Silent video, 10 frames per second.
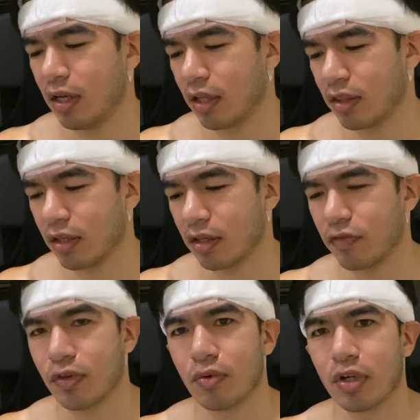I think
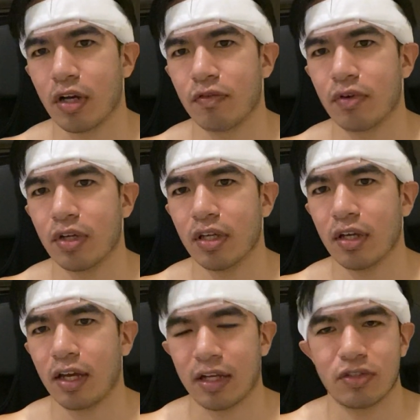if you're recovering,
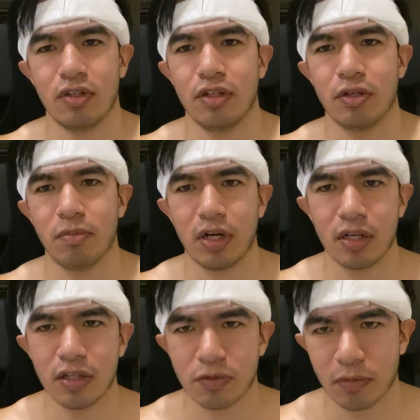actually, your body
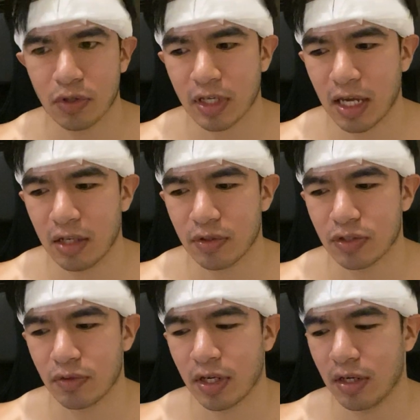needs more
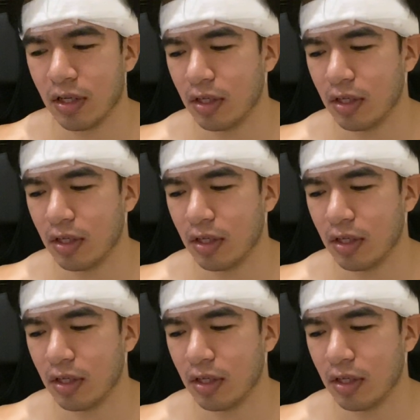calories, right?